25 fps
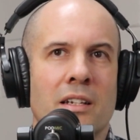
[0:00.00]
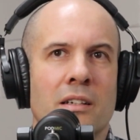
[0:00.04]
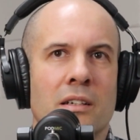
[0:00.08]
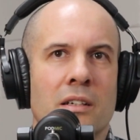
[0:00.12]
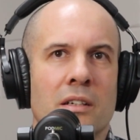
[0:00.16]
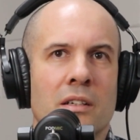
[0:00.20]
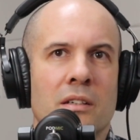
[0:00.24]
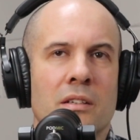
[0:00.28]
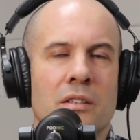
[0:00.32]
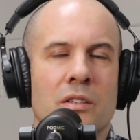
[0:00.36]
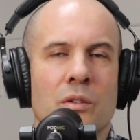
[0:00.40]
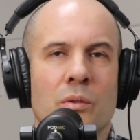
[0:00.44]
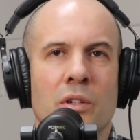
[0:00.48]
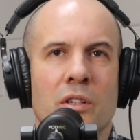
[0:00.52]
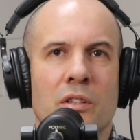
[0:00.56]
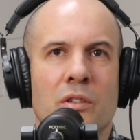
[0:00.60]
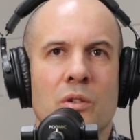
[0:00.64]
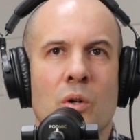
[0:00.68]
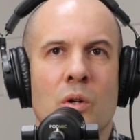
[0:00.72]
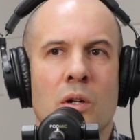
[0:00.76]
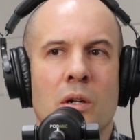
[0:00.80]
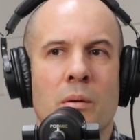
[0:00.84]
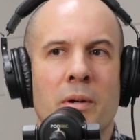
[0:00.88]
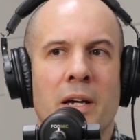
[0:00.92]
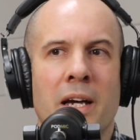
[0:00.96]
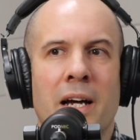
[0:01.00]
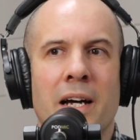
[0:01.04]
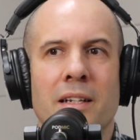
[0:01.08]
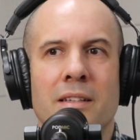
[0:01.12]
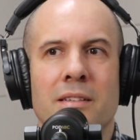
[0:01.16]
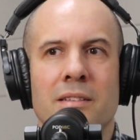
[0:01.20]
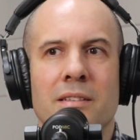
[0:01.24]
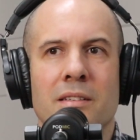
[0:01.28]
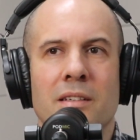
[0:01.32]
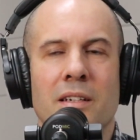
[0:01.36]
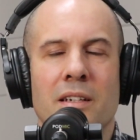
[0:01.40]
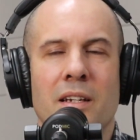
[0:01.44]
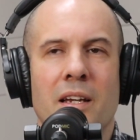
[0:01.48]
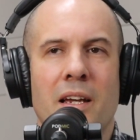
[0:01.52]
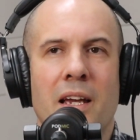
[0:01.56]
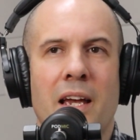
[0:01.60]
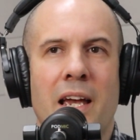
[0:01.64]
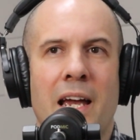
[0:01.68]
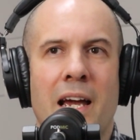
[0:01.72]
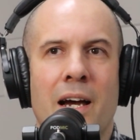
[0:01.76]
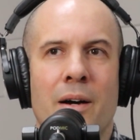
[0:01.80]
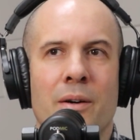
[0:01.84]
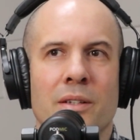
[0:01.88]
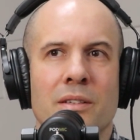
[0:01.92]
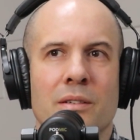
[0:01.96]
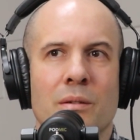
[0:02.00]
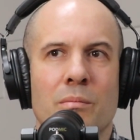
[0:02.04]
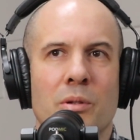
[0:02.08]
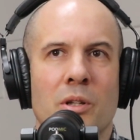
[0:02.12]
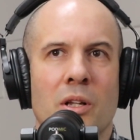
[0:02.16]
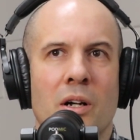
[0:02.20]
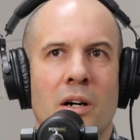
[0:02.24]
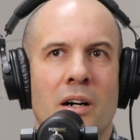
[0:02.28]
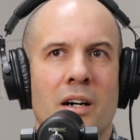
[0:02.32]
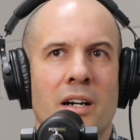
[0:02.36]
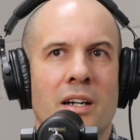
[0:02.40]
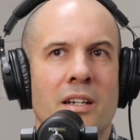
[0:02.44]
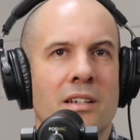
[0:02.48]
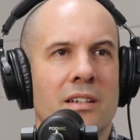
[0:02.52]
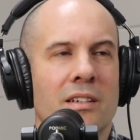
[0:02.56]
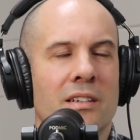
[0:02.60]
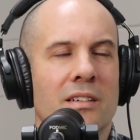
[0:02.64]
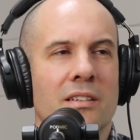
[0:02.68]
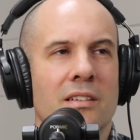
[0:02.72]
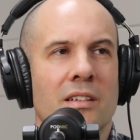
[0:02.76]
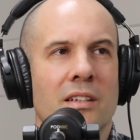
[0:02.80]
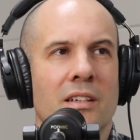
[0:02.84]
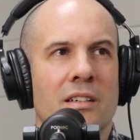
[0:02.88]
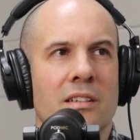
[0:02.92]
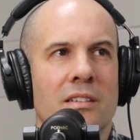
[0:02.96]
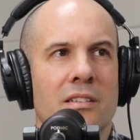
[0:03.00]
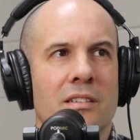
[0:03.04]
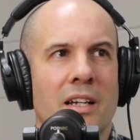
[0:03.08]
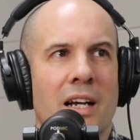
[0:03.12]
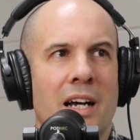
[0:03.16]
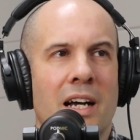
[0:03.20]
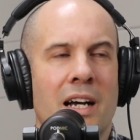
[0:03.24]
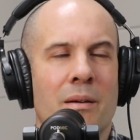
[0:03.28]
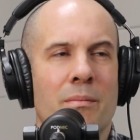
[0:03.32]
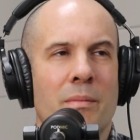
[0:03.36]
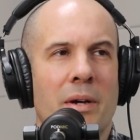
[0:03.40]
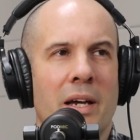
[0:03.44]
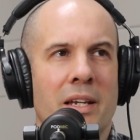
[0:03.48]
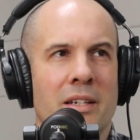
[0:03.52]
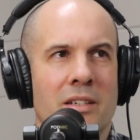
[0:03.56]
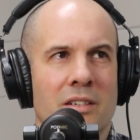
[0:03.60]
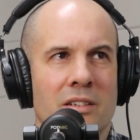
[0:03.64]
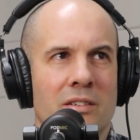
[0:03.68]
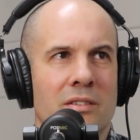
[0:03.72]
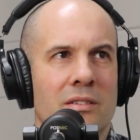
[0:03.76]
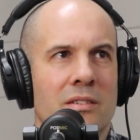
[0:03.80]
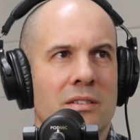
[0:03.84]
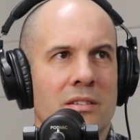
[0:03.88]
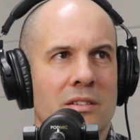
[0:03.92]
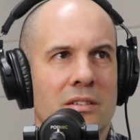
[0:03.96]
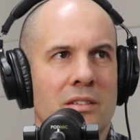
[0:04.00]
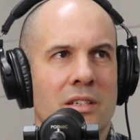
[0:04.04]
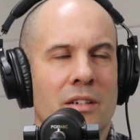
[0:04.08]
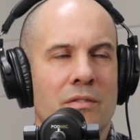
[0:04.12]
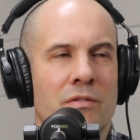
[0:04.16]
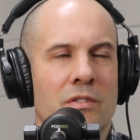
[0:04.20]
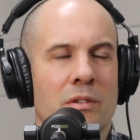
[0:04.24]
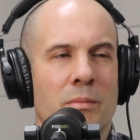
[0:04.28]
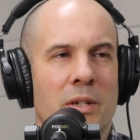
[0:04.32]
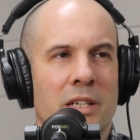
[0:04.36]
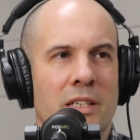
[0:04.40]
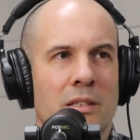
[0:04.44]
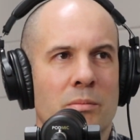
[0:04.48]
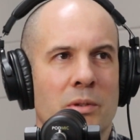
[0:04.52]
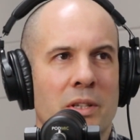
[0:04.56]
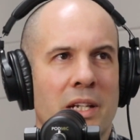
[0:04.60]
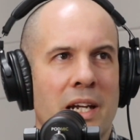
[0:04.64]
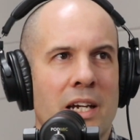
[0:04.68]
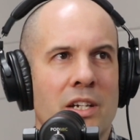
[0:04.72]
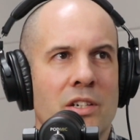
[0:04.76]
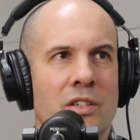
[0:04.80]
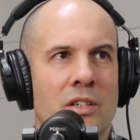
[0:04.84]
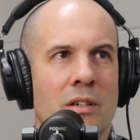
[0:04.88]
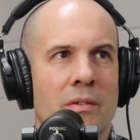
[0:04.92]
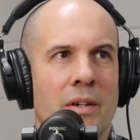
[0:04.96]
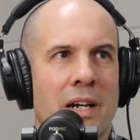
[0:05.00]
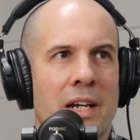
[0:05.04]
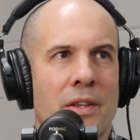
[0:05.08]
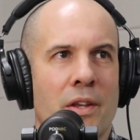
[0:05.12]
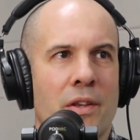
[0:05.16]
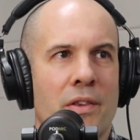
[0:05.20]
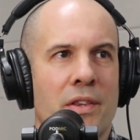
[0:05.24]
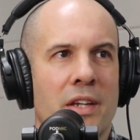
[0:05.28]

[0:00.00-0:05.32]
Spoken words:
Do you want to talk about how it's applied and just give some explanation around the